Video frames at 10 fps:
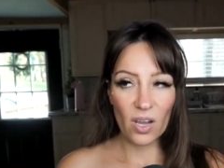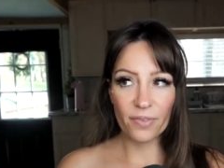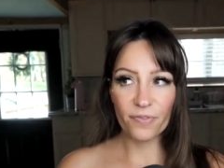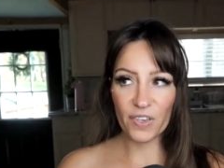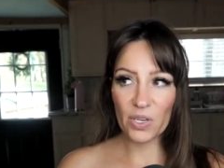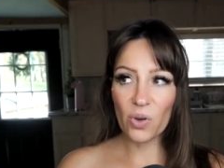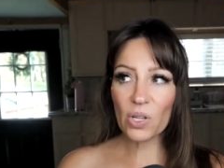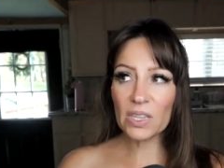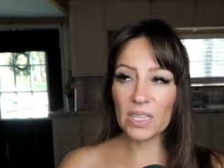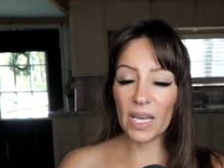
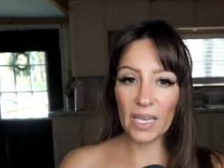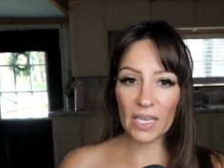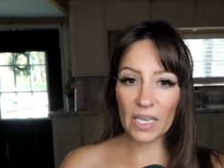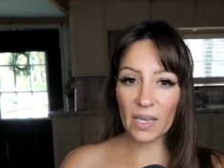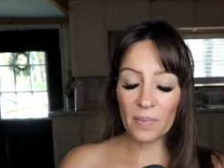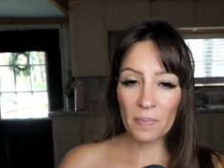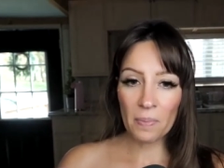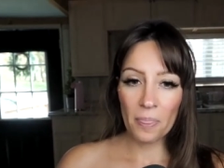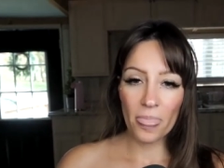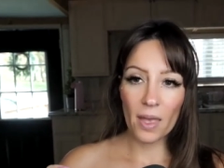feel like,
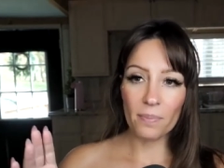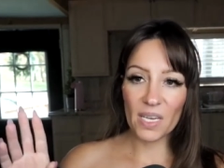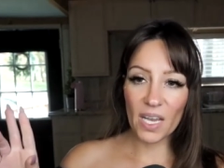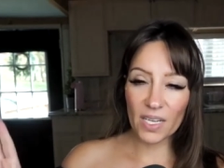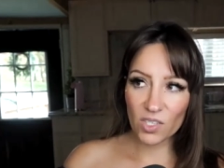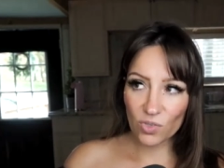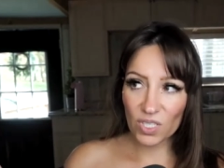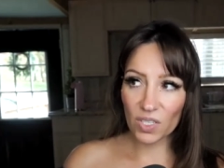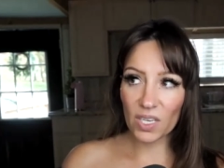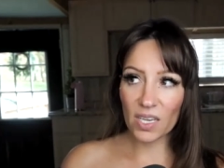because you're
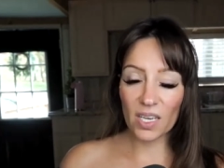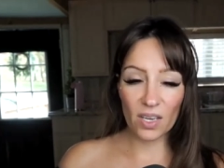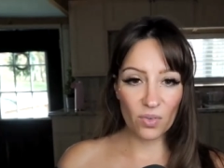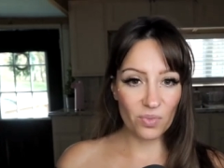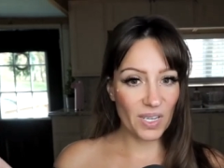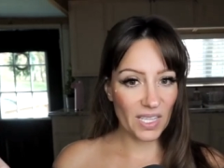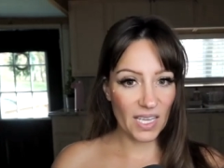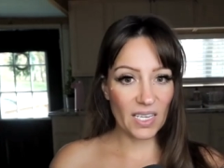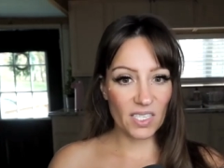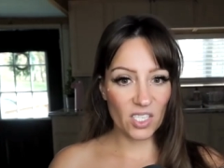dealing with
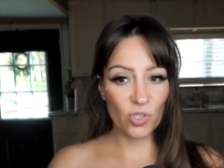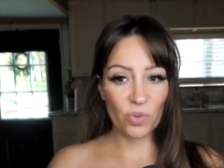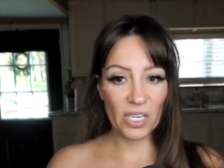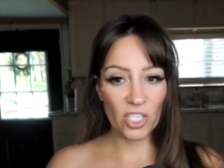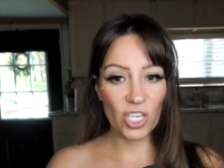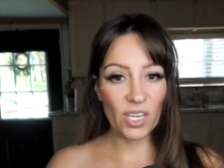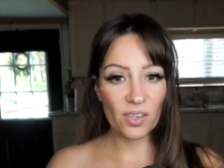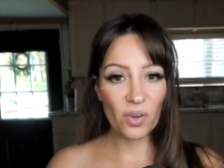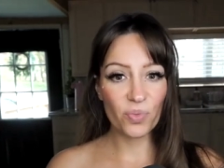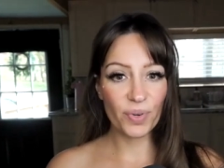that
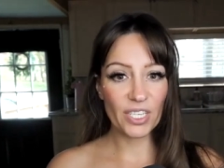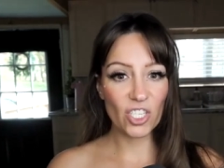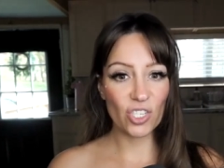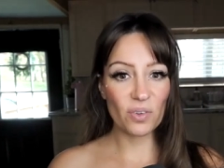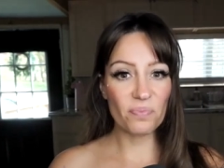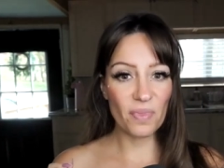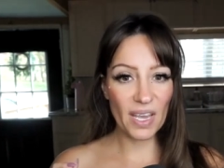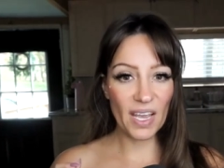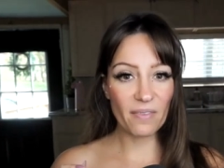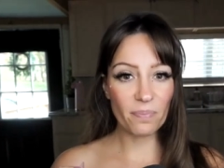situation, which
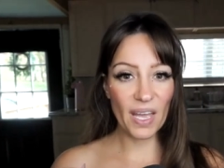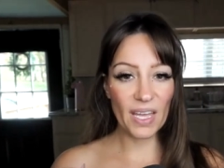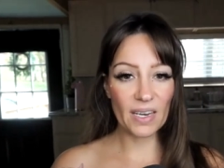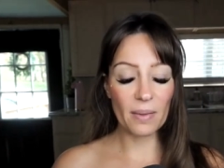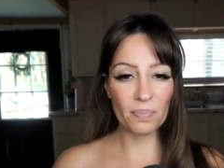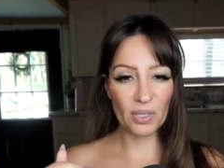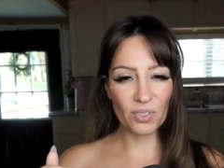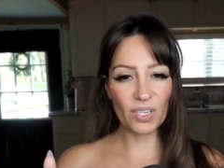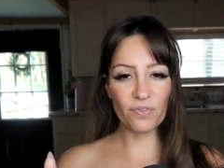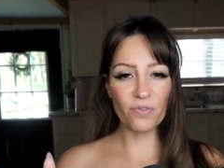may have been
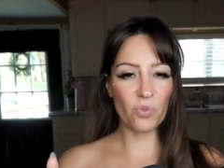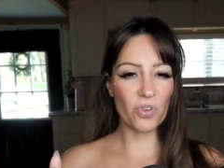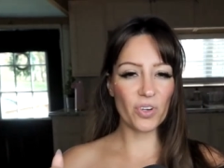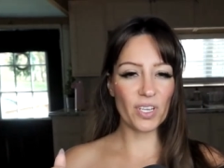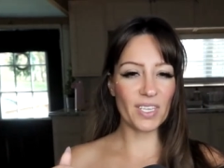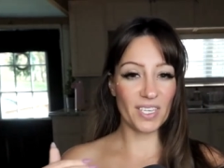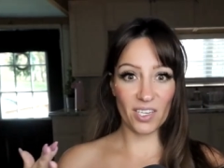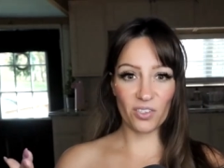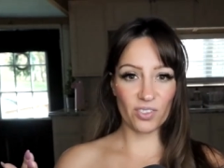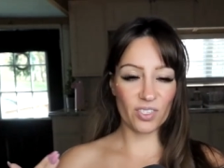building for
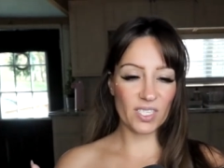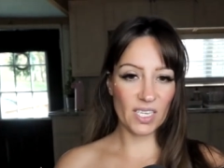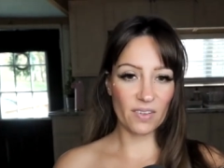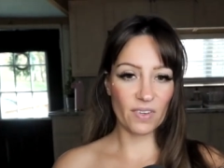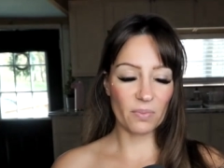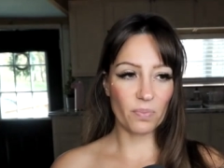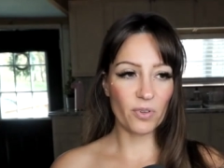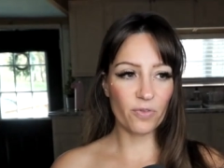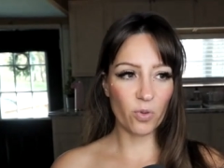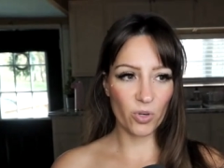years, even
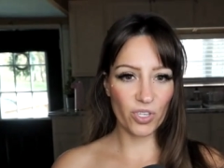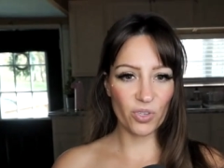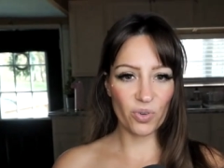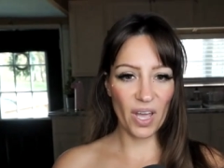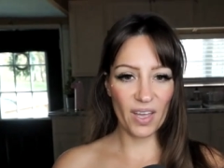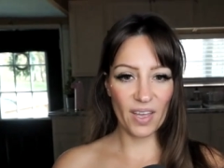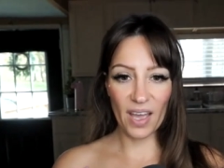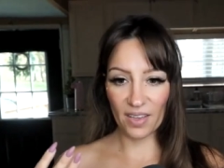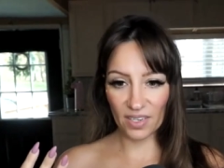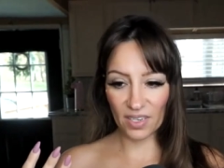before you ha
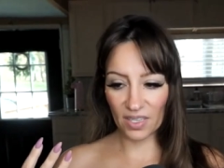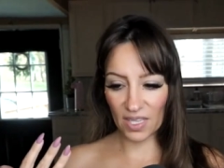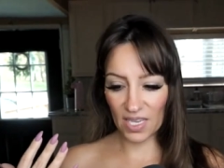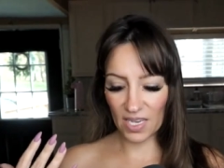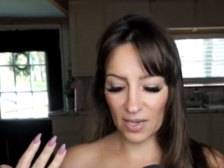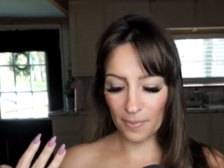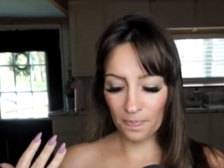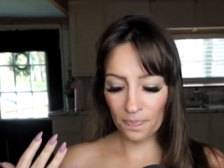had the